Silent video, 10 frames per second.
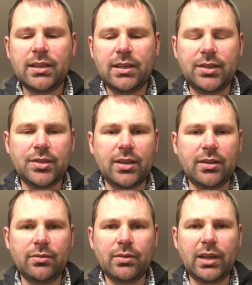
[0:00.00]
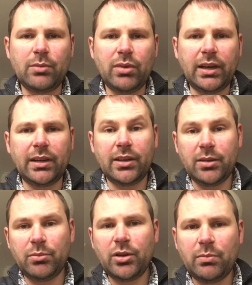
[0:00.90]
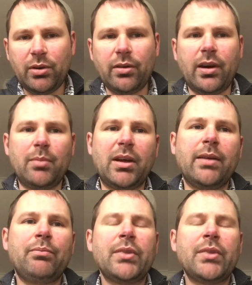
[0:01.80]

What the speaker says: He's a really brilliant computer programmer,